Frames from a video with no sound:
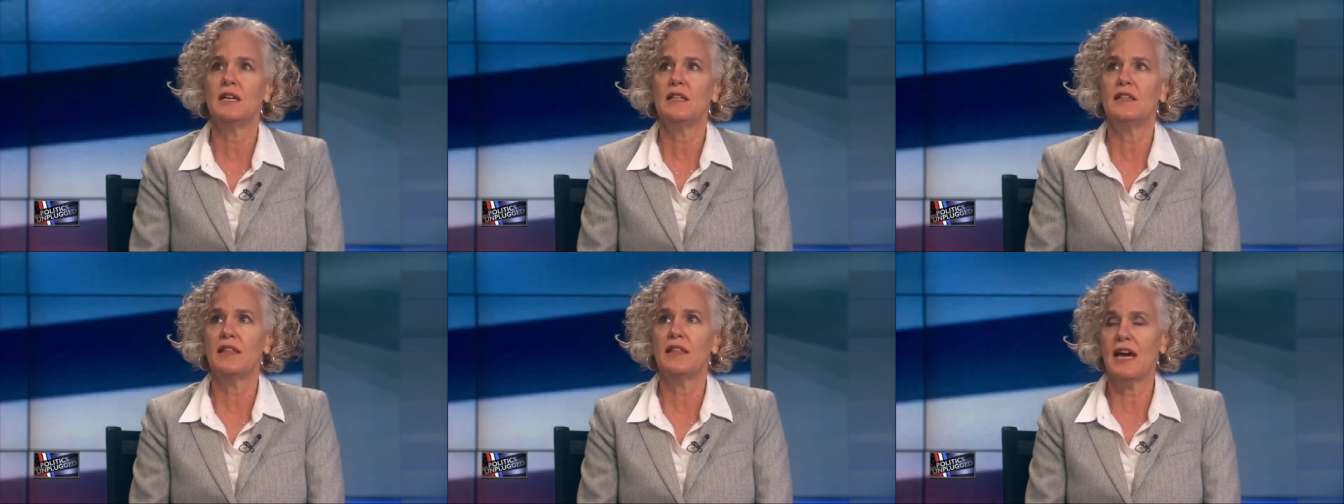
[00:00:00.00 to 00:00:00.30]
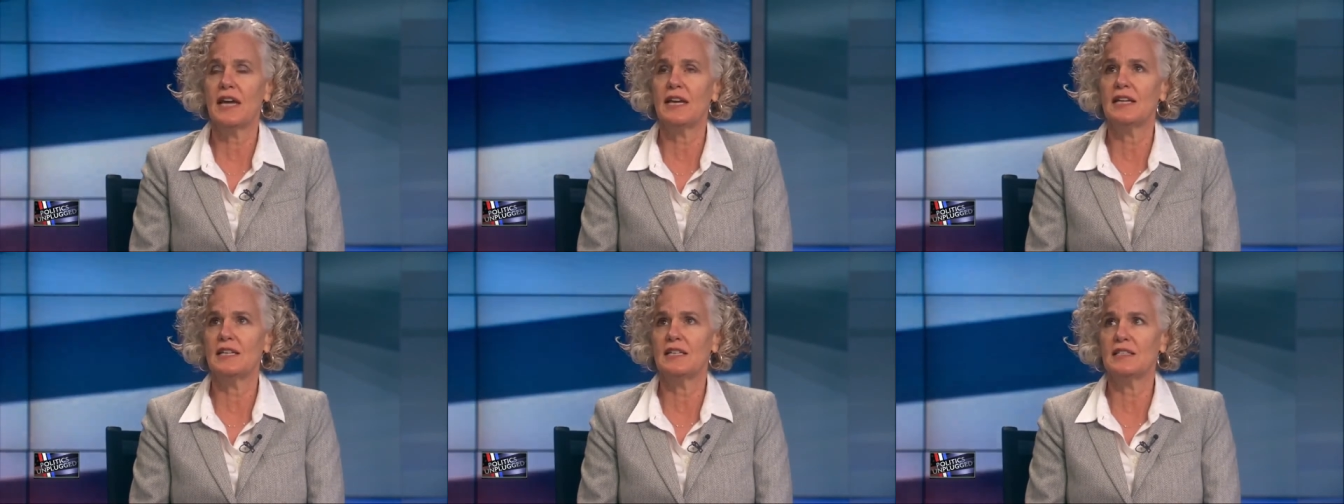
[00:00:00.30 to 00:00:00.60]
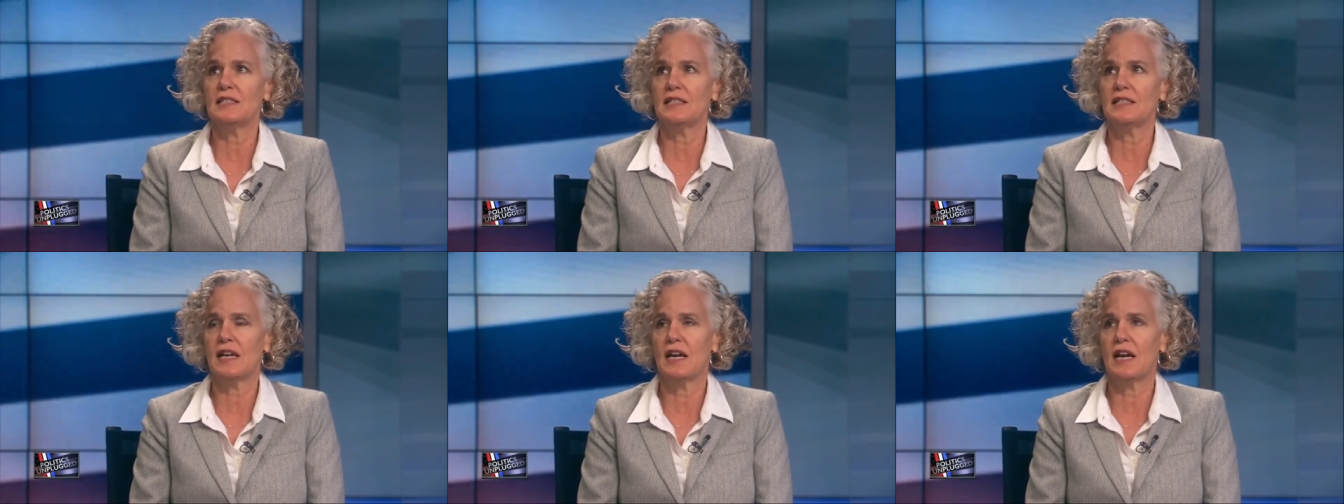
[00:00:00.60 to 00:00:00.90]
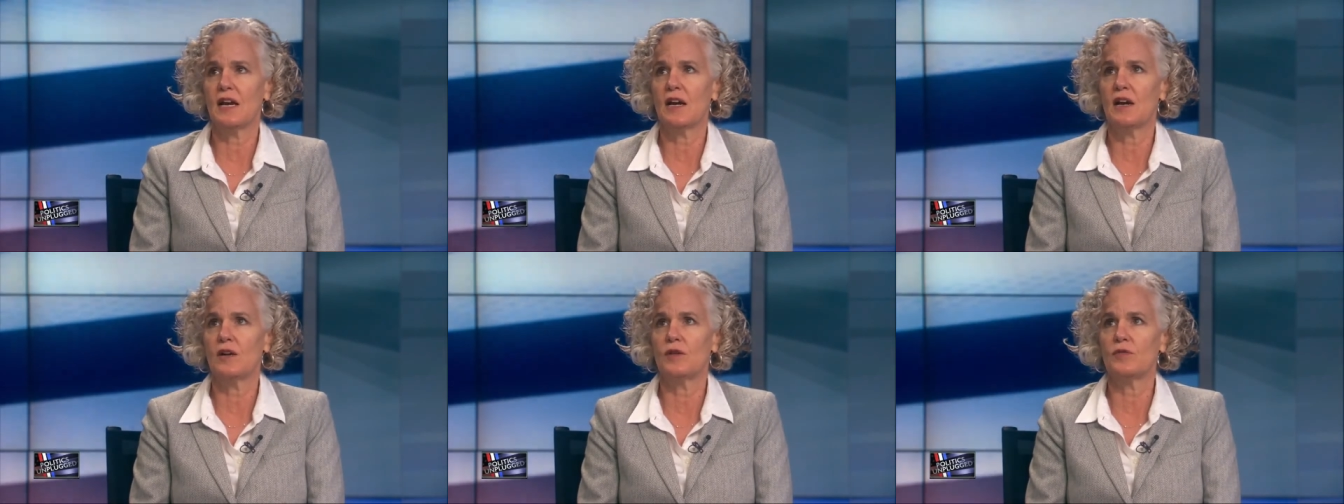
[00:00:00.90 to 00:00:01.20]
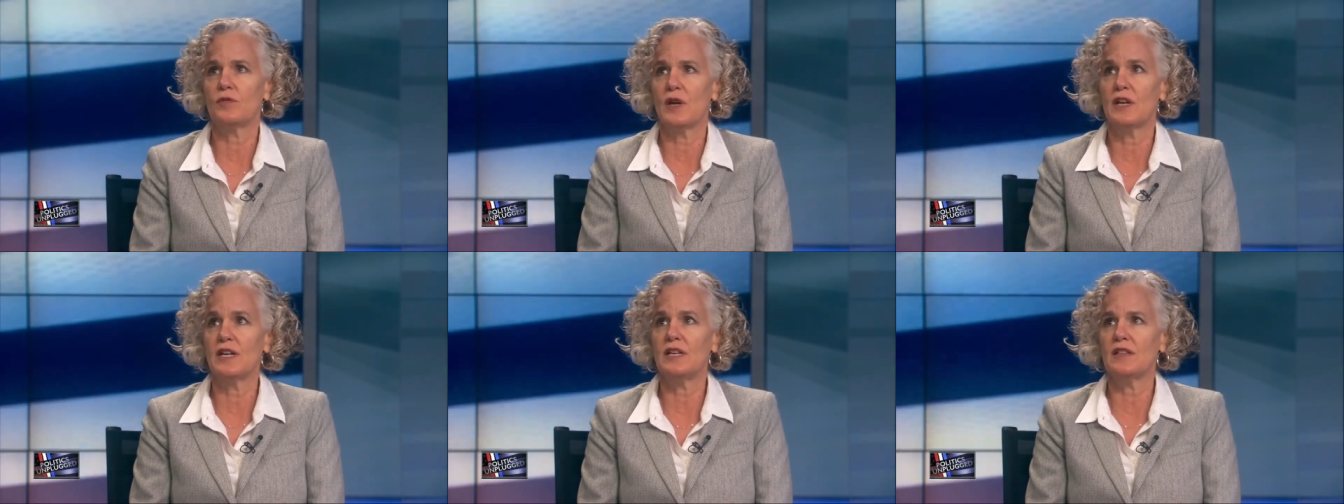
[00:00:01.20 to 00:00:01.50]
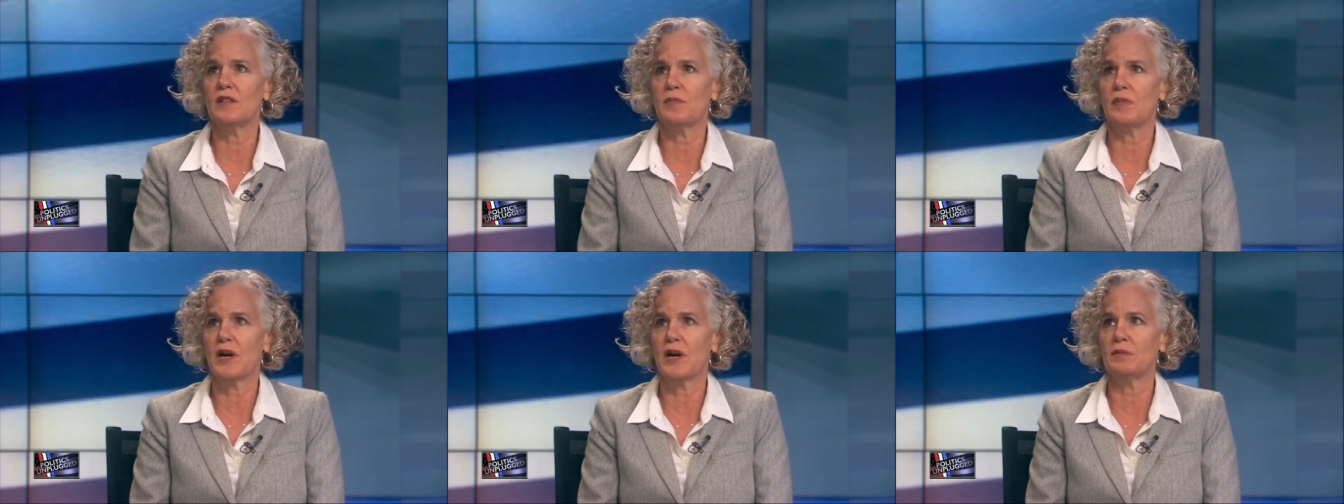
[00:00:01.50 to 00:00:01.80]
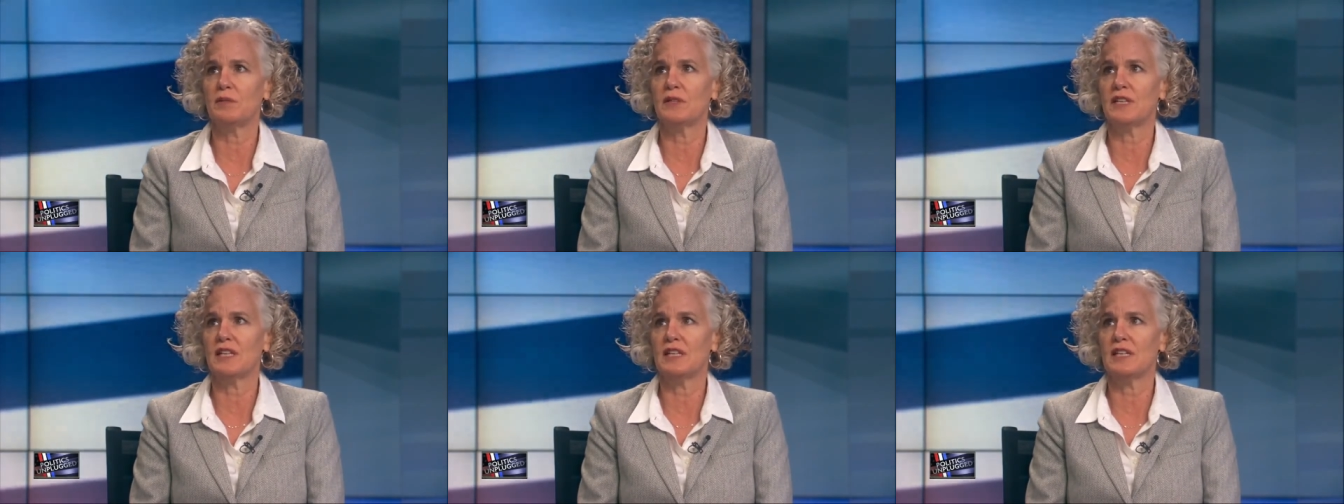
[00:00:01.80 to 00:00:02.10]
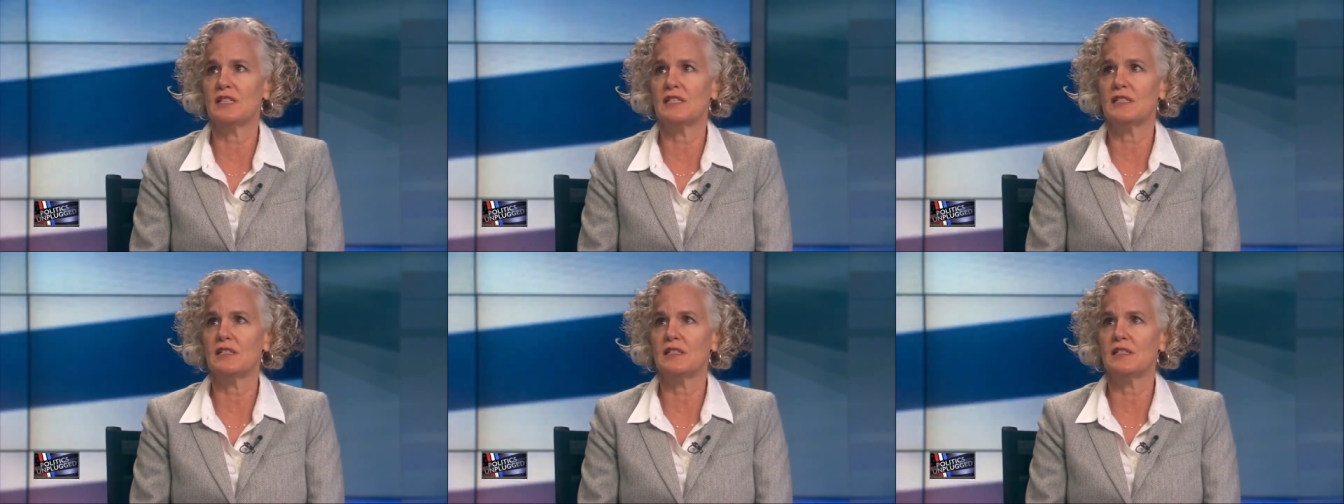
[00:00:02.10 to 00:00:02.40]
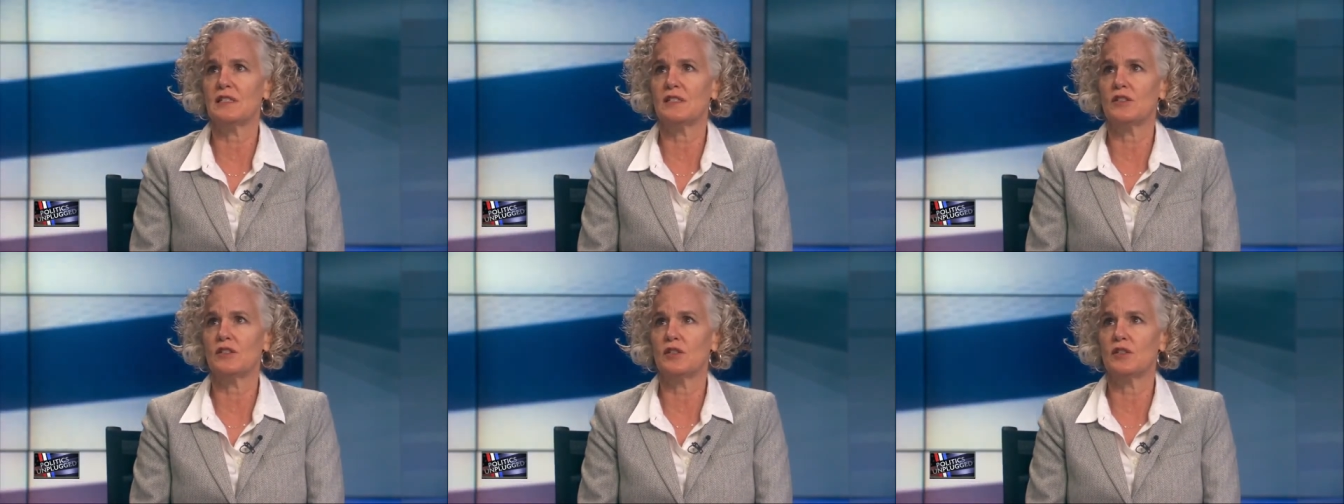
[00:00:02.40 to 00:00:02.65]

that is and how ready the public is